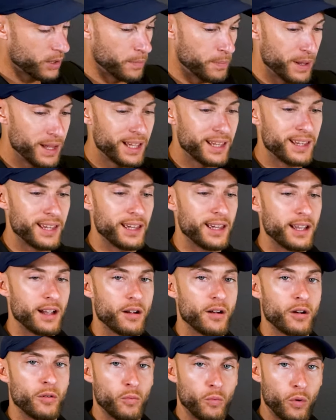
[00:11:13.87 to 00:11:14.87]
the big key
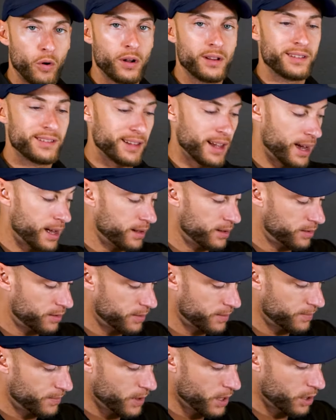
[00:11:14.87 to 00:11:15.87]
here in one
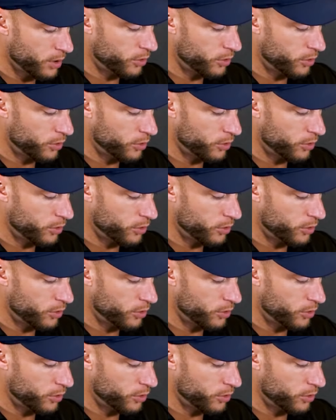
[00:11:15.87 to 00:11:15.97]
sense,